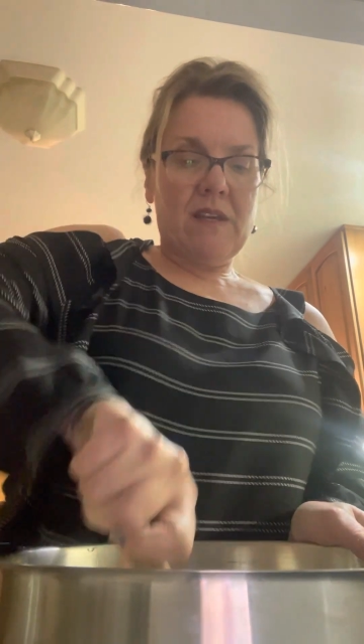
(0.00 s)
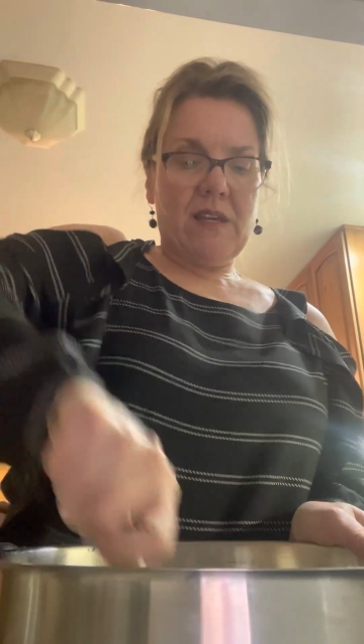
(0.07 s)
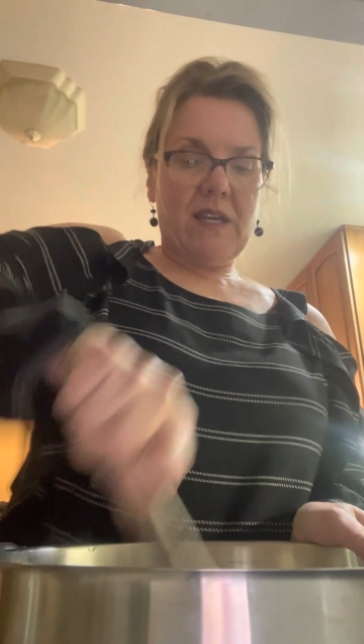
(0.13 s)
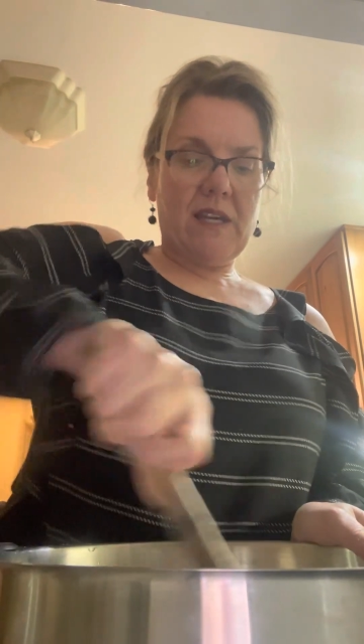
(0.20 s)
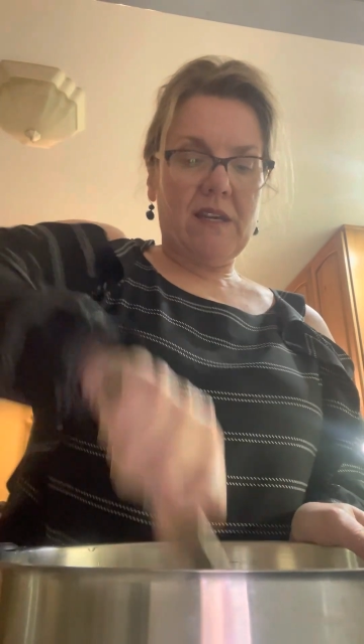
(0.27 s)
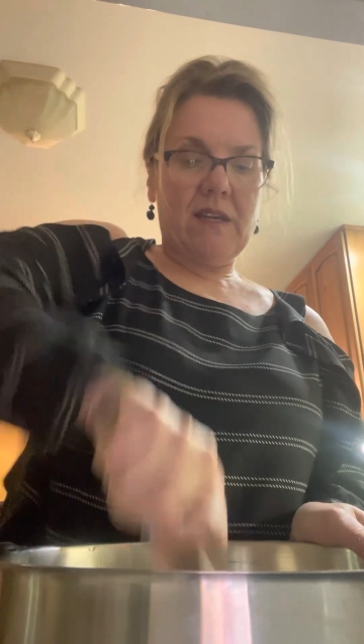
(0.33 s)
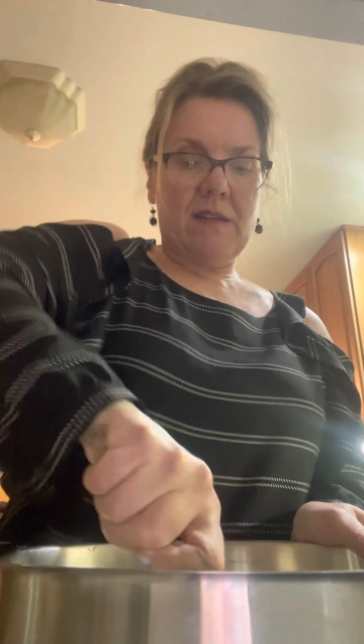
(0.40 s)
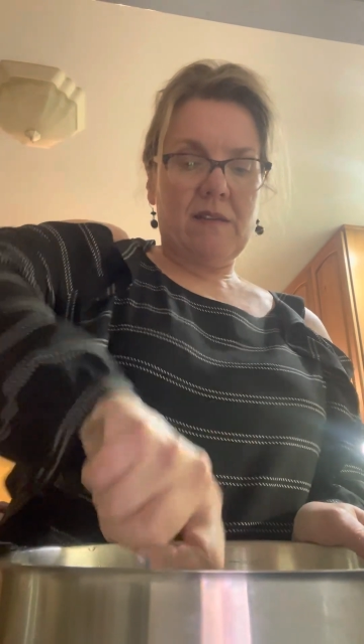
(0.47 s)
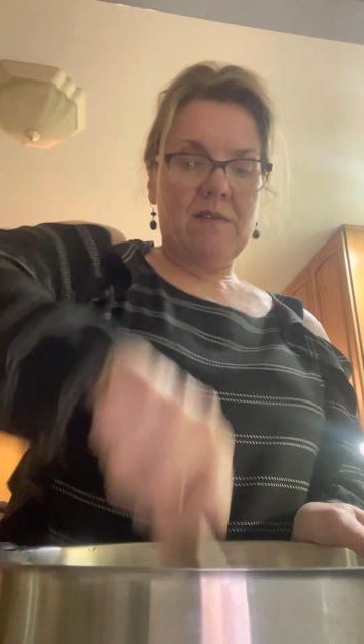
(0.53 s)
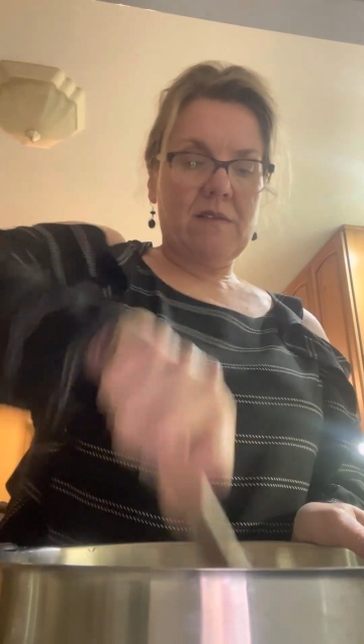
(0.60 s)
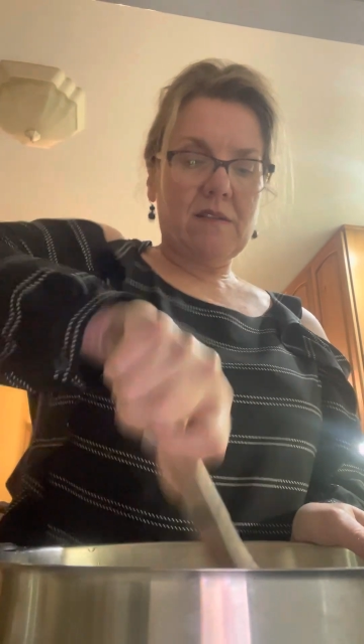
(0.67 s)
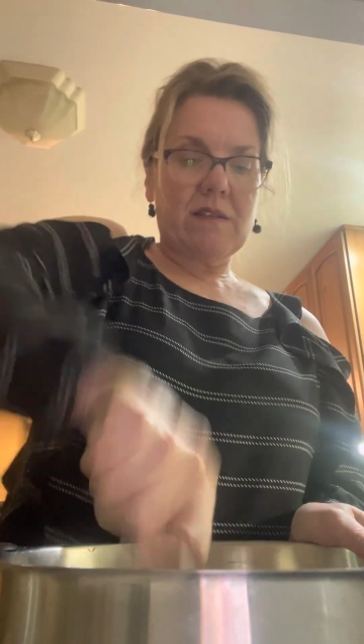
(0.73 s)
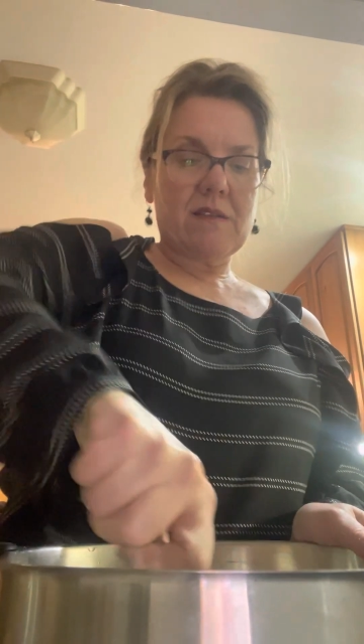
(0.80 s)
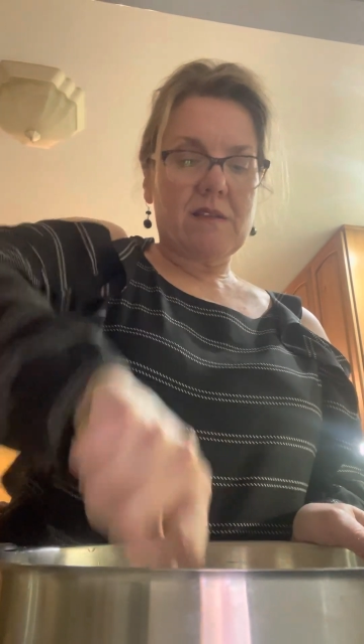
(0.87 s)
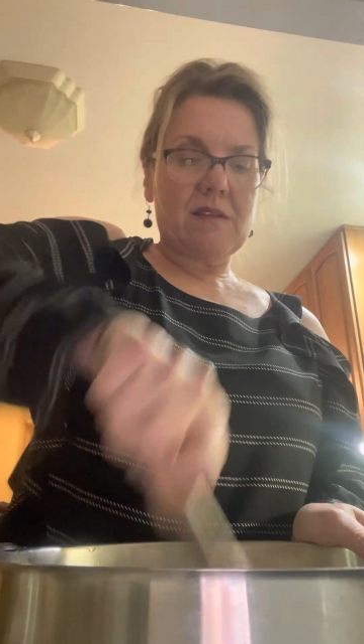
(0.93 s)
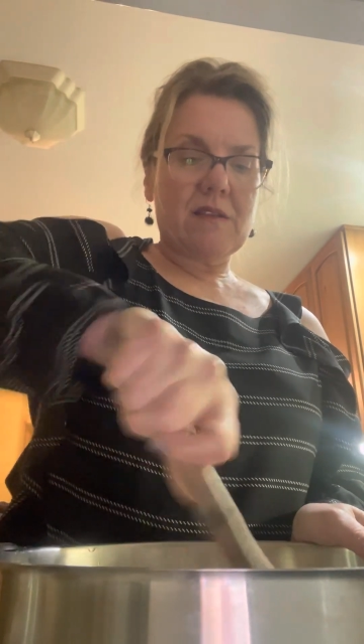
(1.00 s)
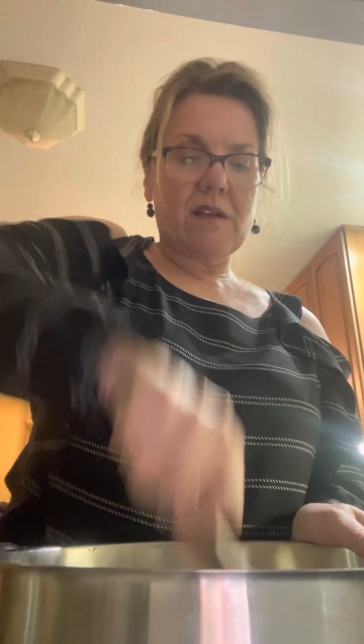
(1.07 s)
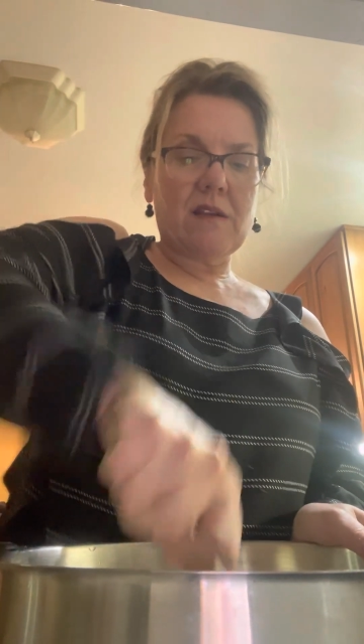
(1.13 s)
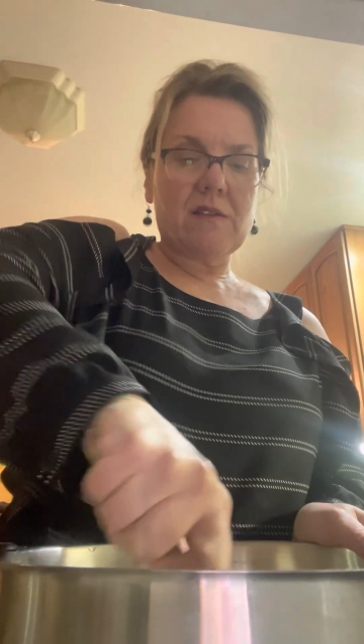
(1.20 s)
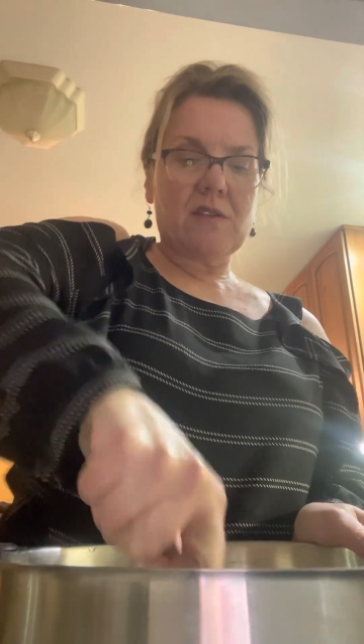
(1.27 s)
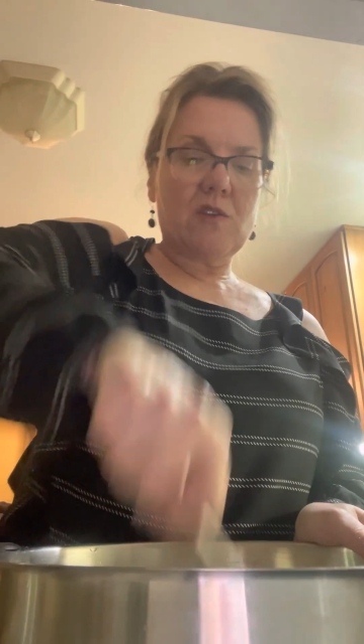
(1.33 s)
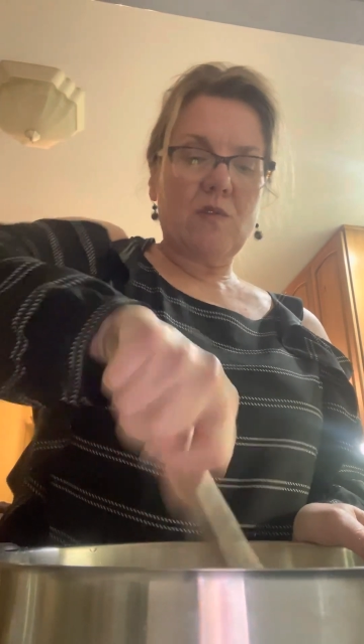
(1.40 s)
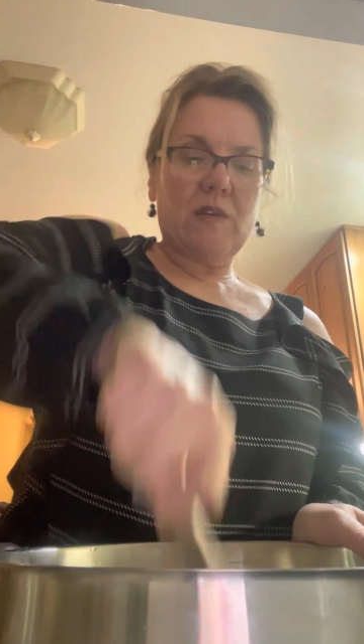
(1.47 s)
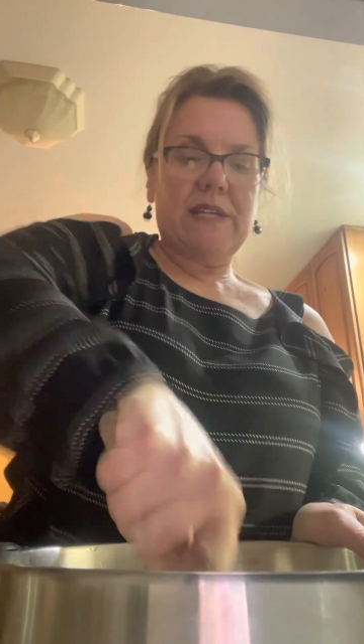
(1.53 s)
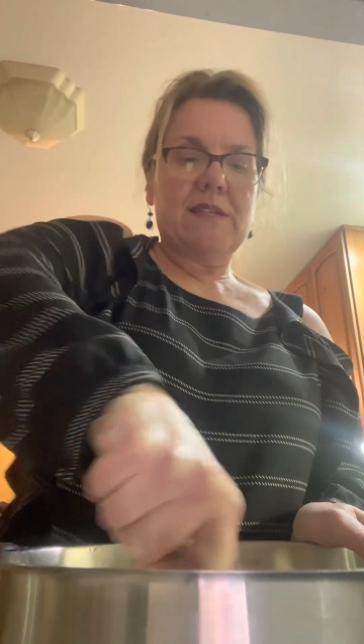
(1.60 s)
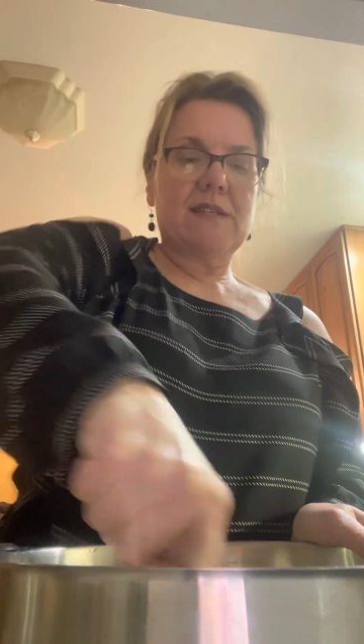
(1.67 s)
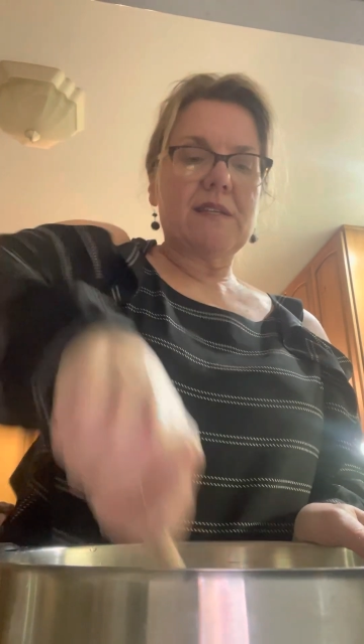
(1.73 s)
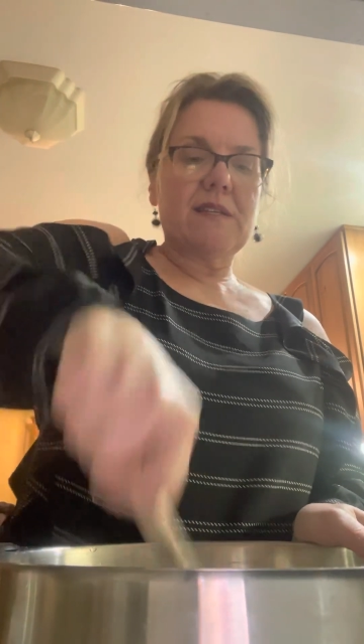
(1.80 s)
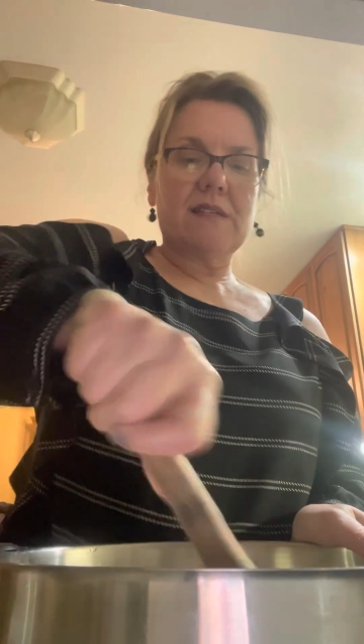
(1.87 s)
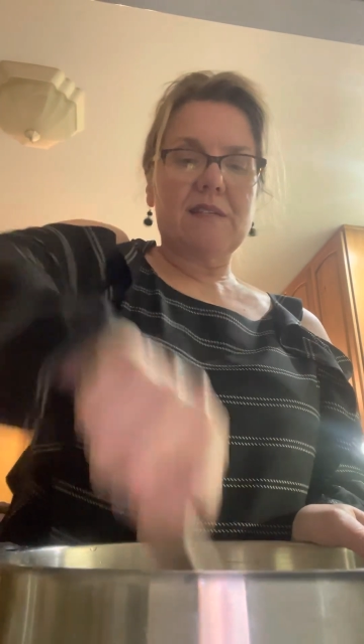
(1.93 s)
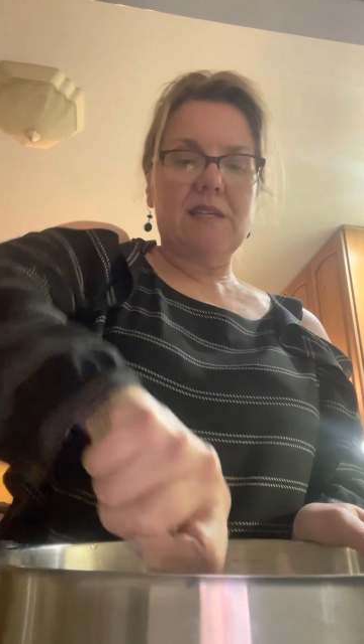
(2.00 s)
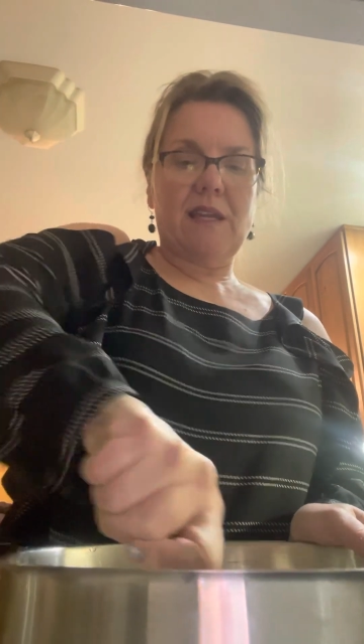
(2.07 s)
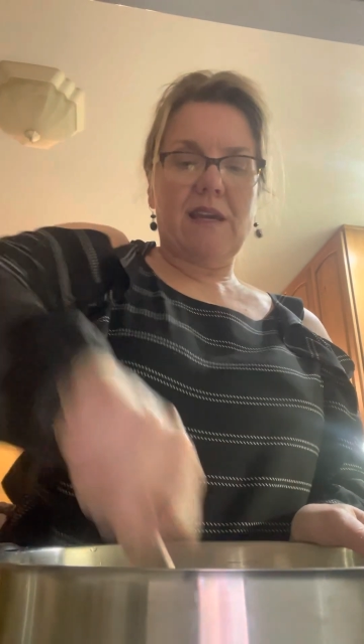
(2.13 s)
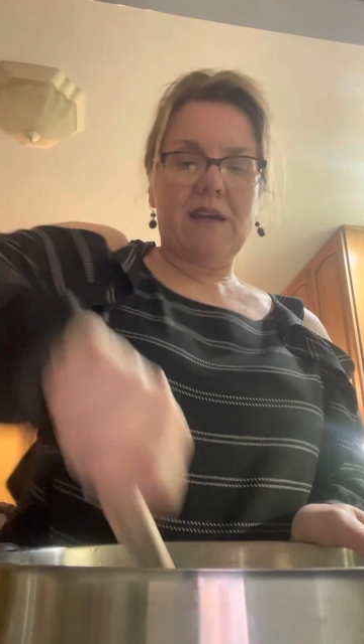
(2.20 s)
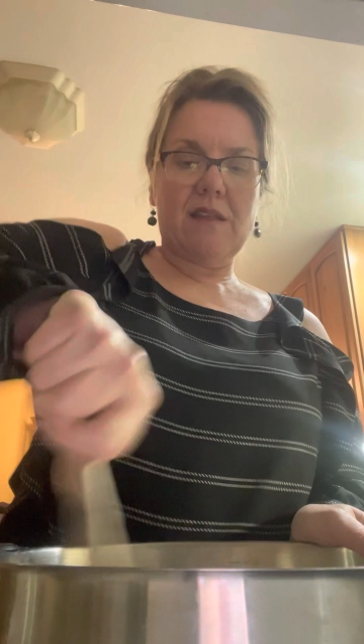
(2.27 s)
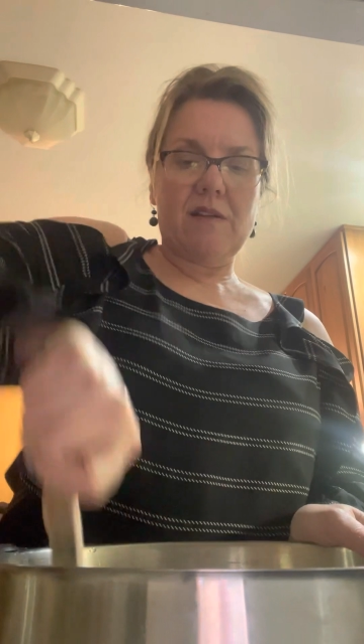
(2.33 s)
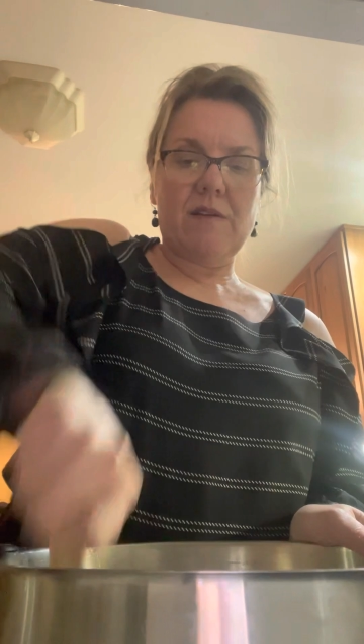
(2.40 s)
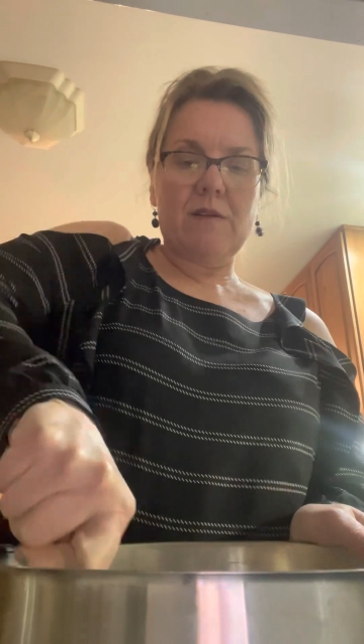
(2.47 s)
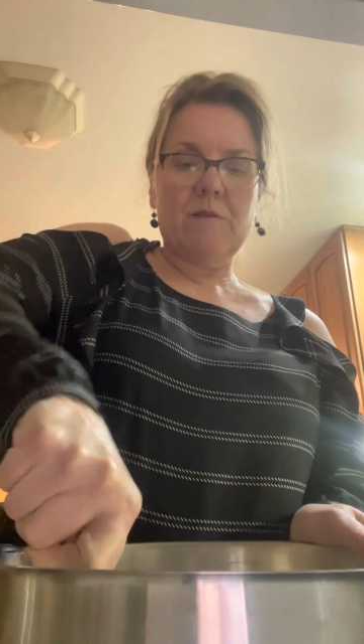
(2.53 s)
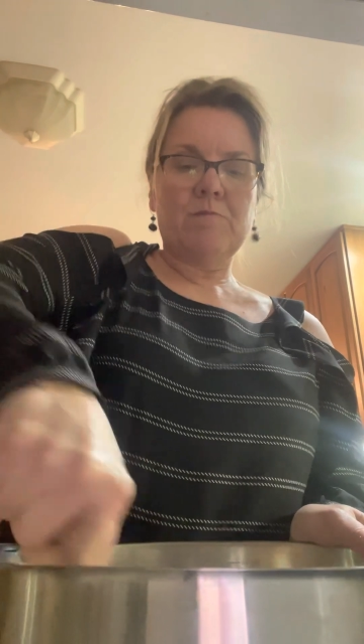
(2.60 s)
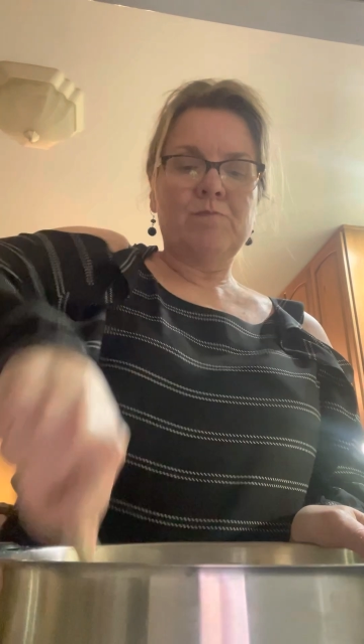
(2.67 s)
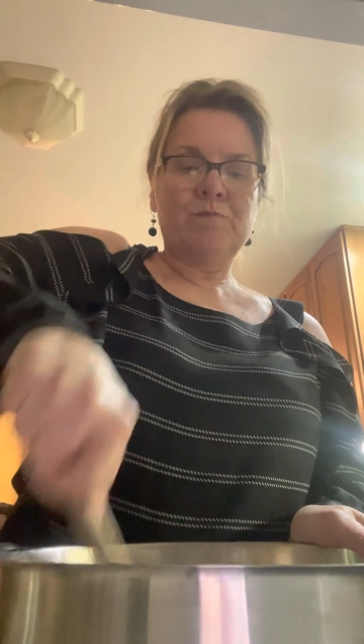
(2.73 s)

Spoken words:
and start squeezing it together.